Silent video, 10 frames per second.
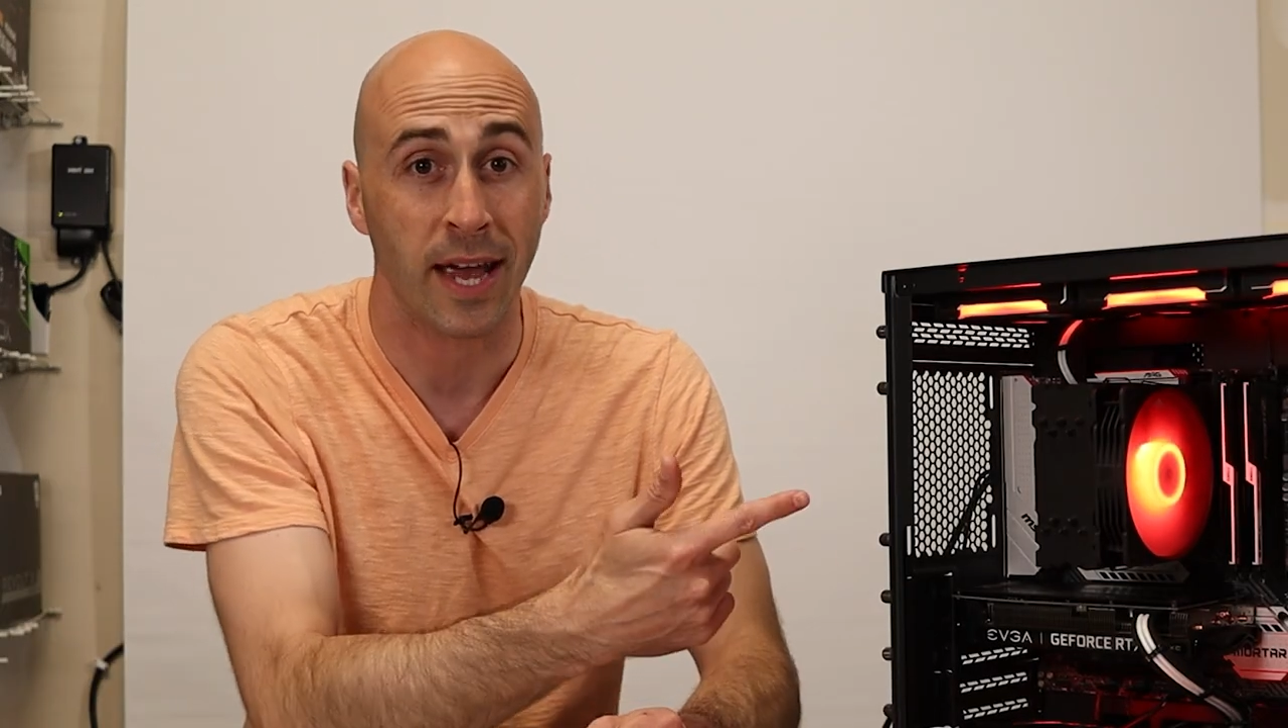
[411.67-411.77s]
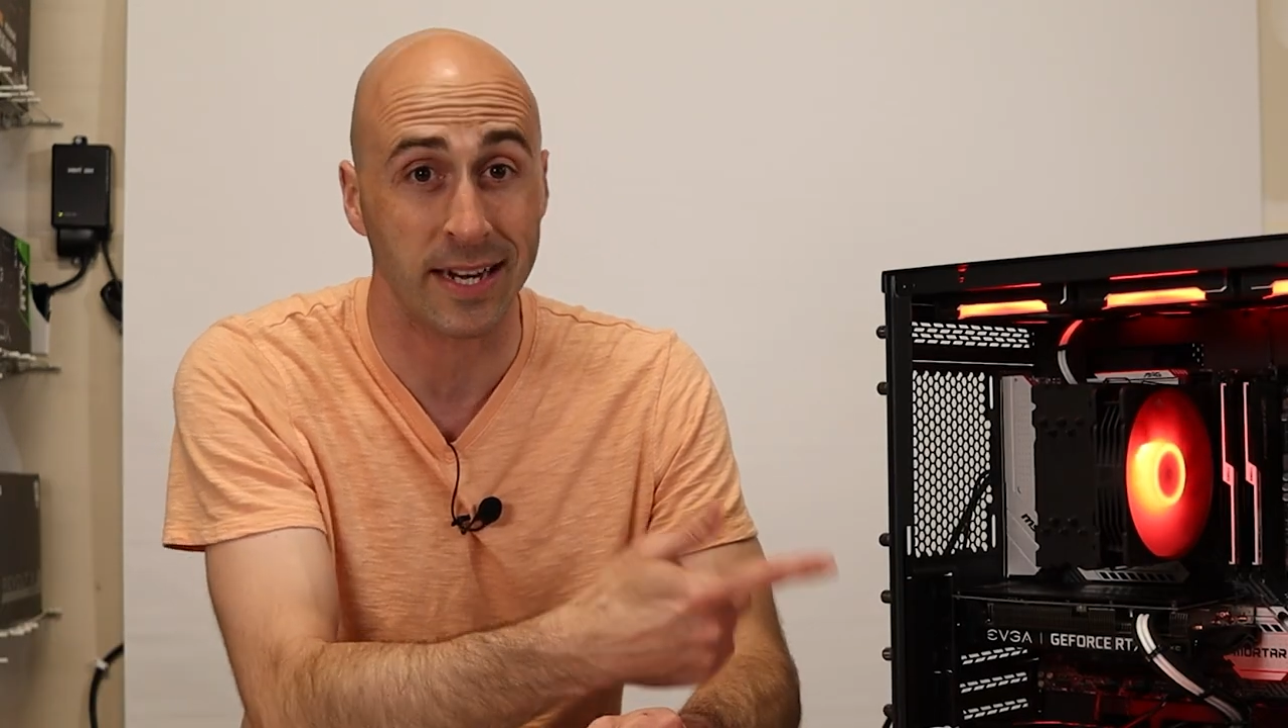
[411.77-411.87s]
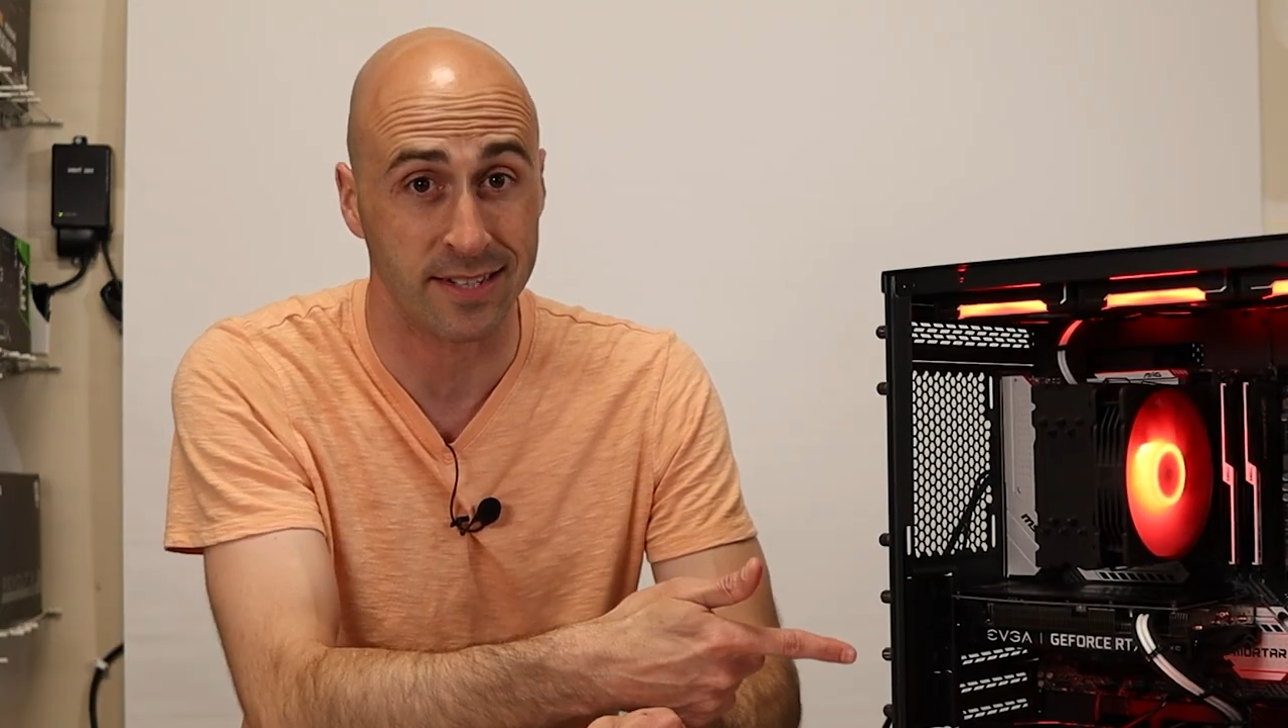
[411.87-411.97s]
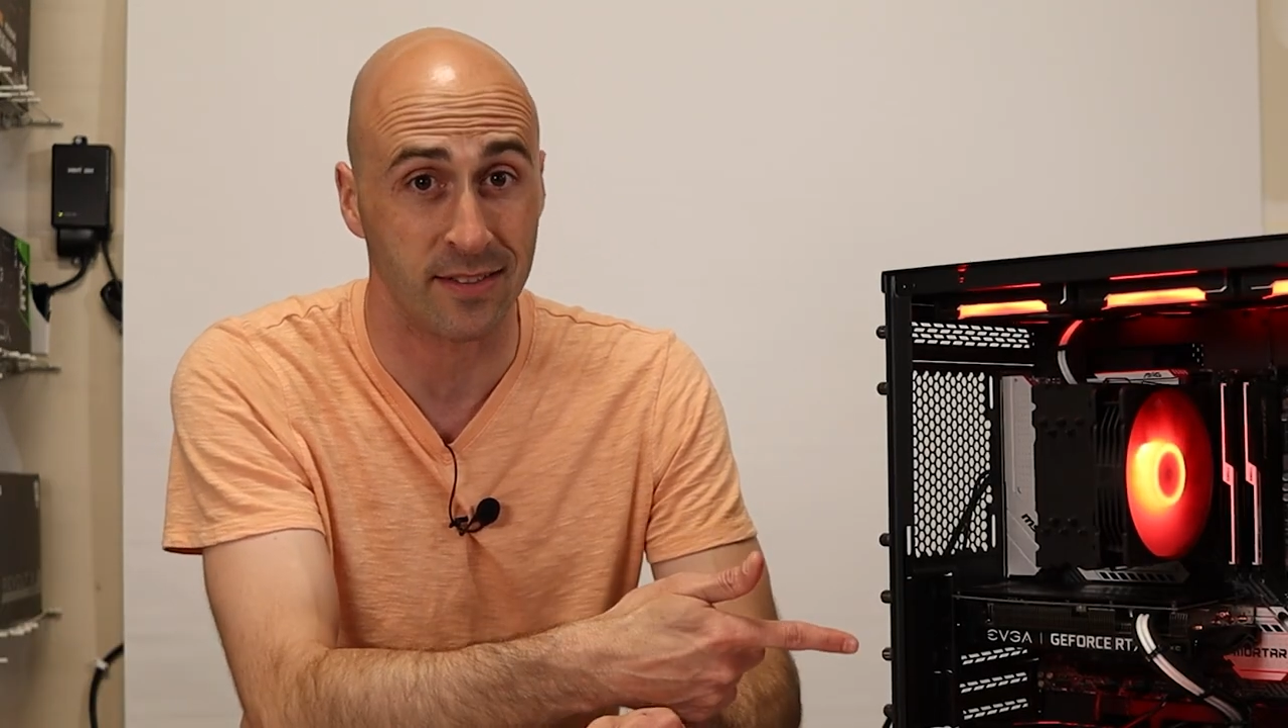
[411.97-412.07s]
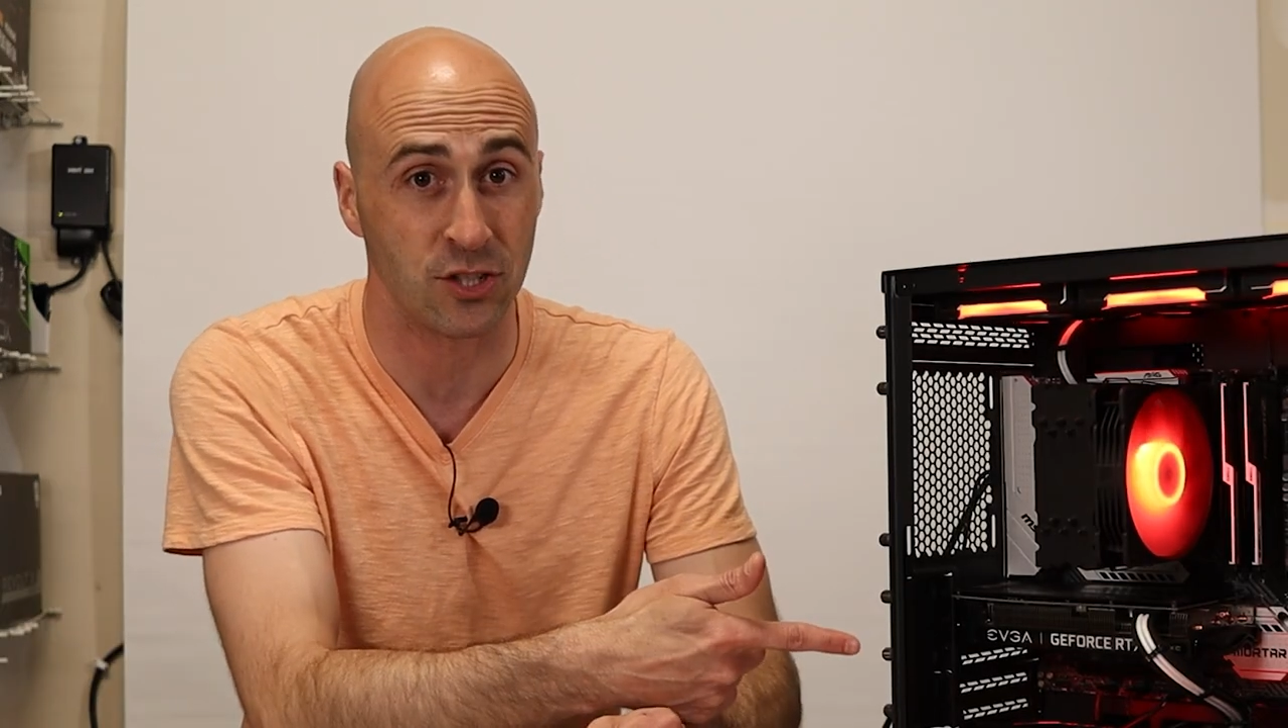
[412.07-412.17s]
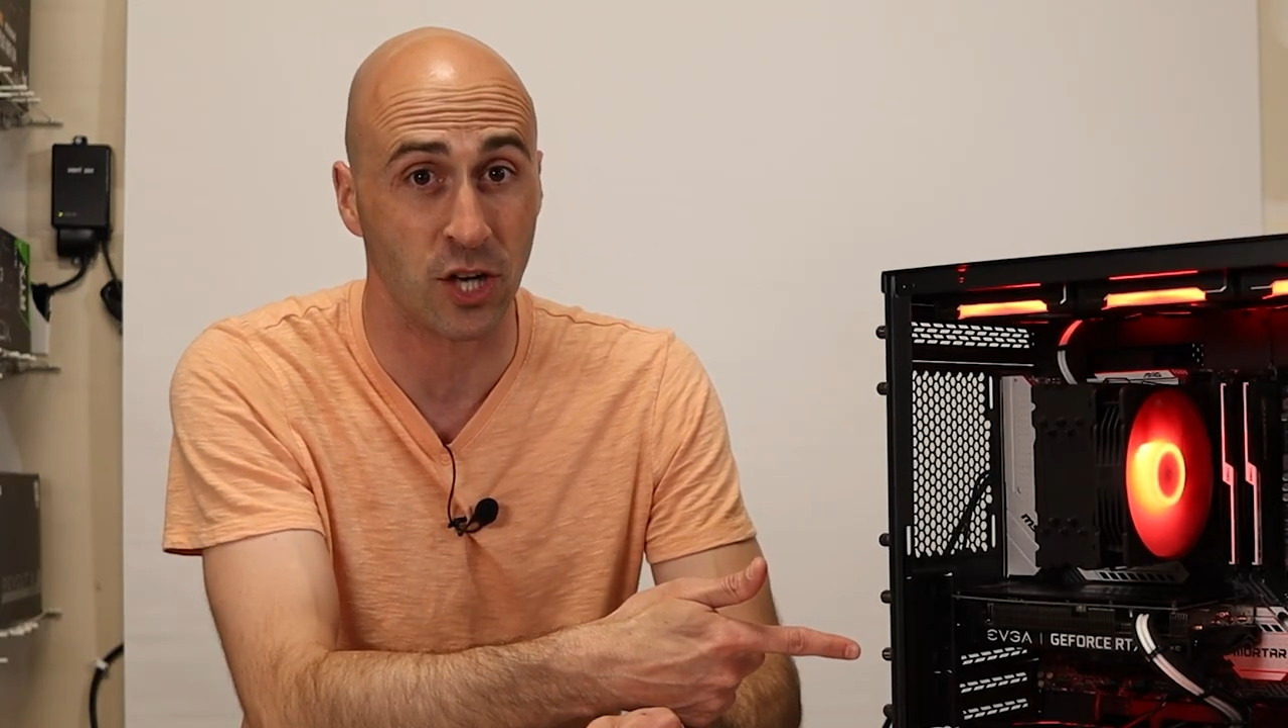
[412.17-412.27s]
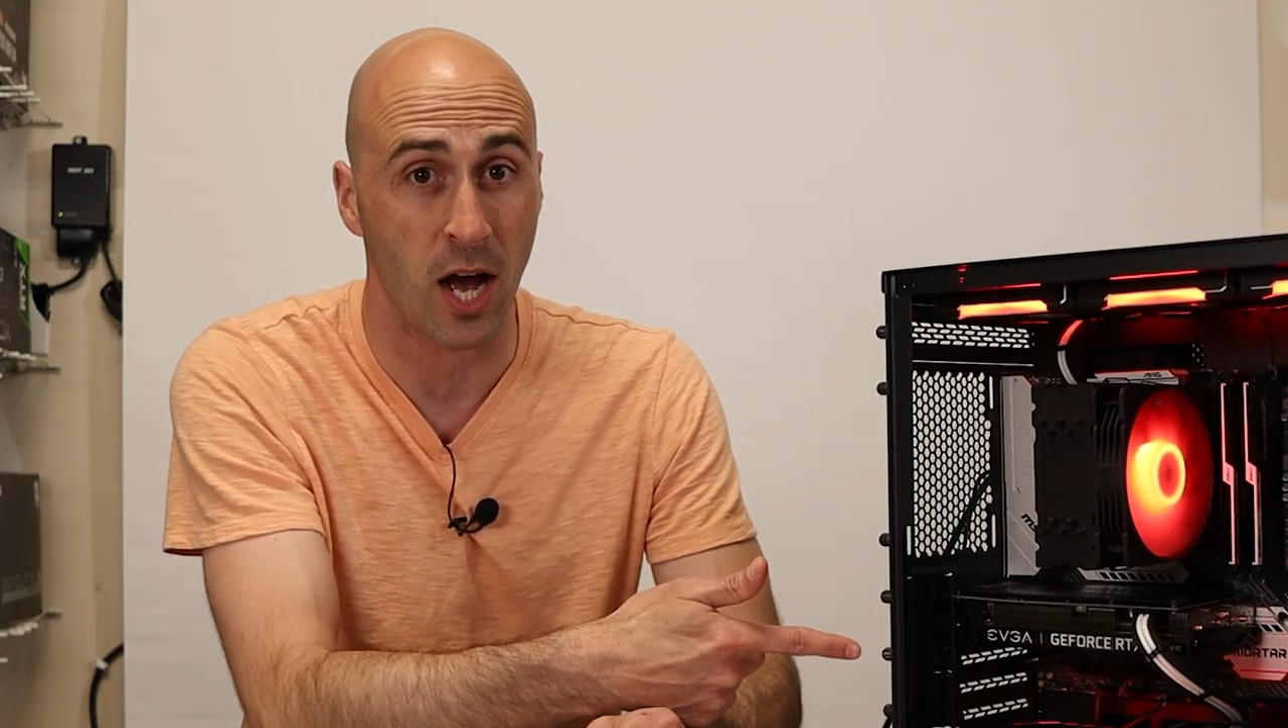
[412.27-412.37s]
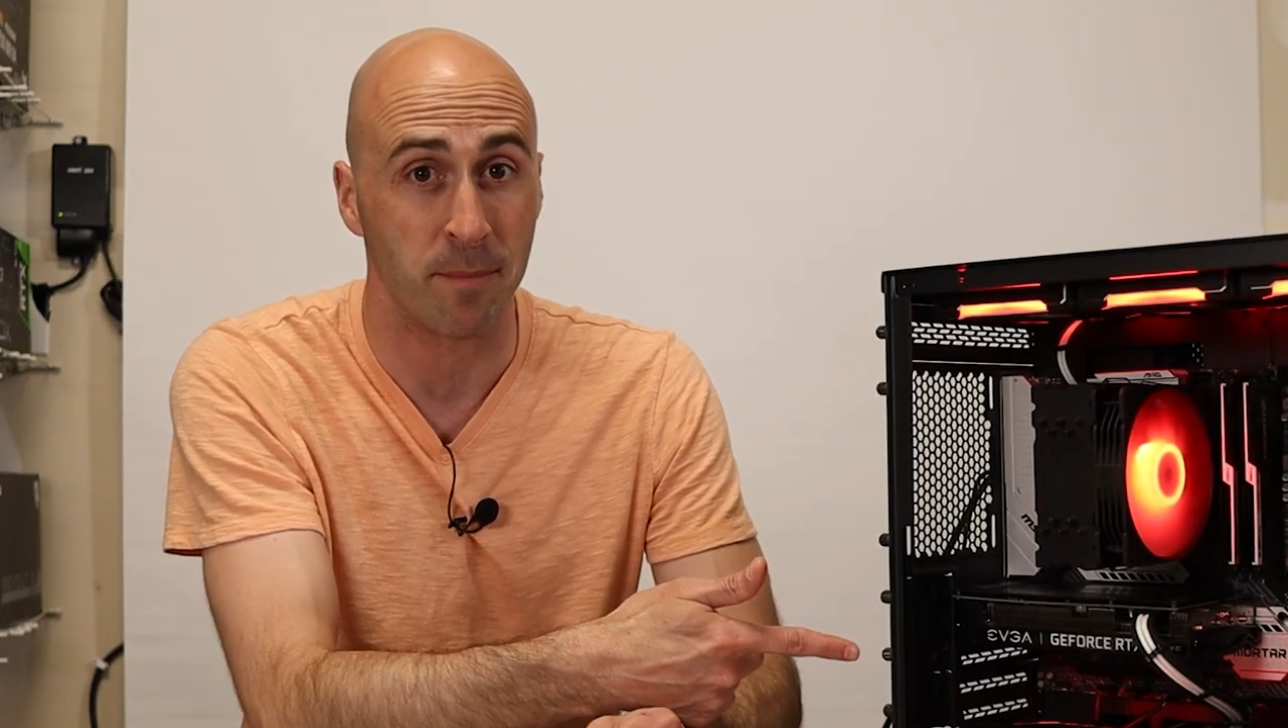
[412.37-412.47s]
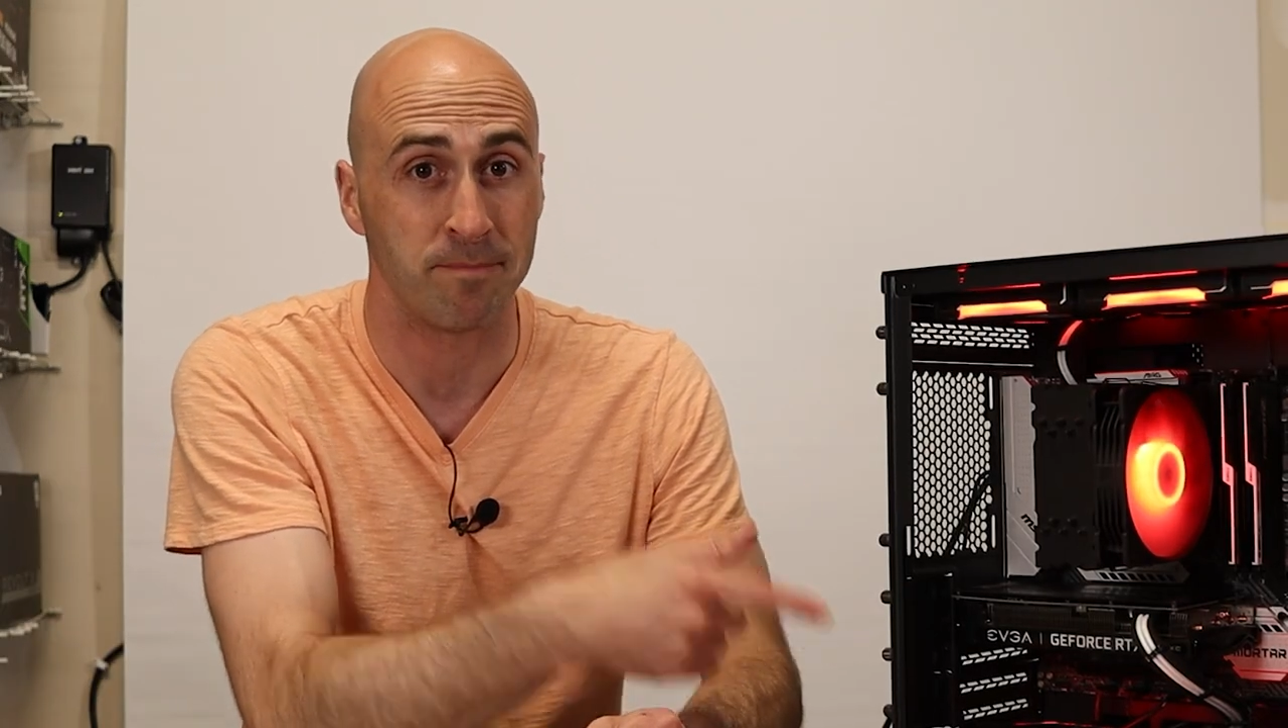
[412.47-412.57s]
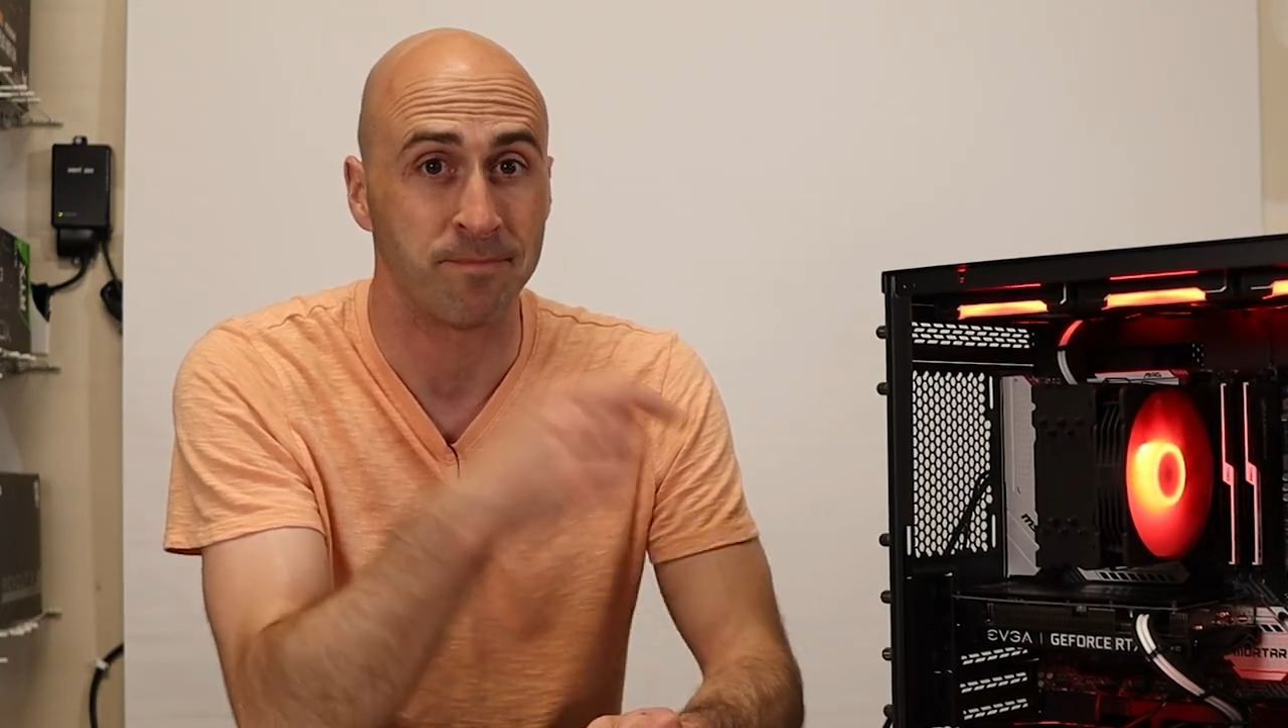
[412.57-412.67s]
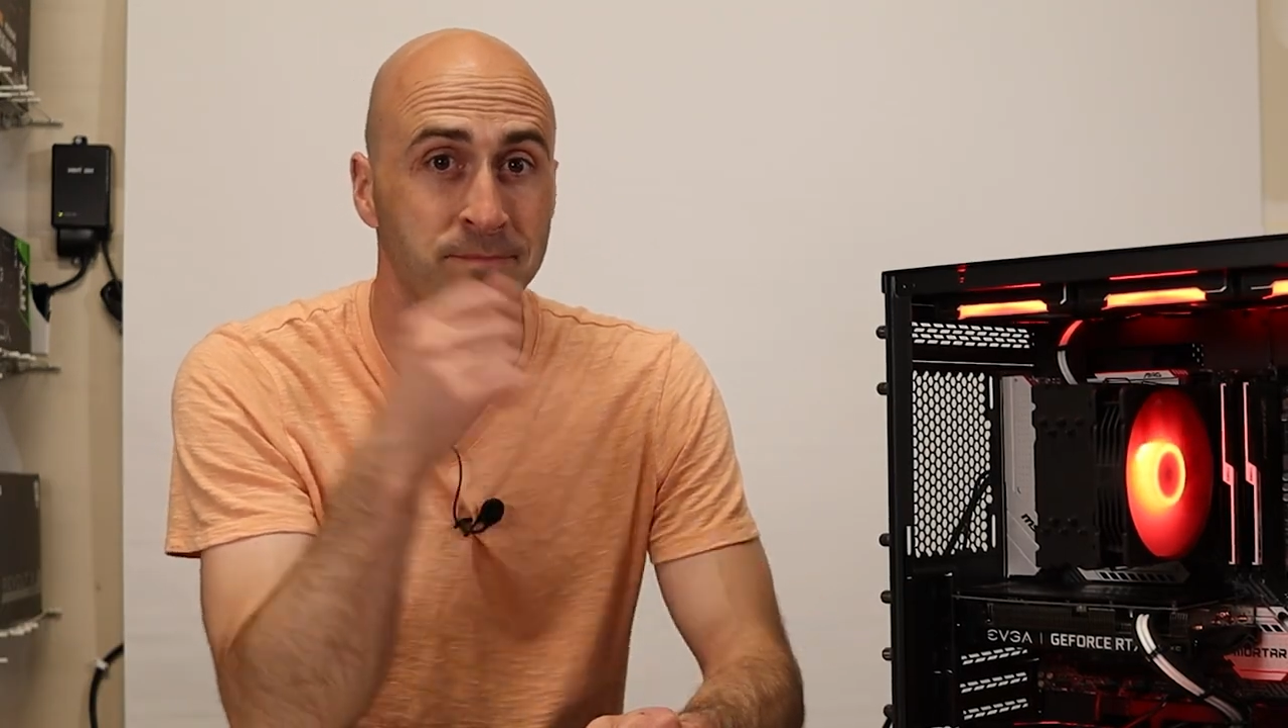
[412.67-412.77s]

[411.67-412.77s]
and it did the job.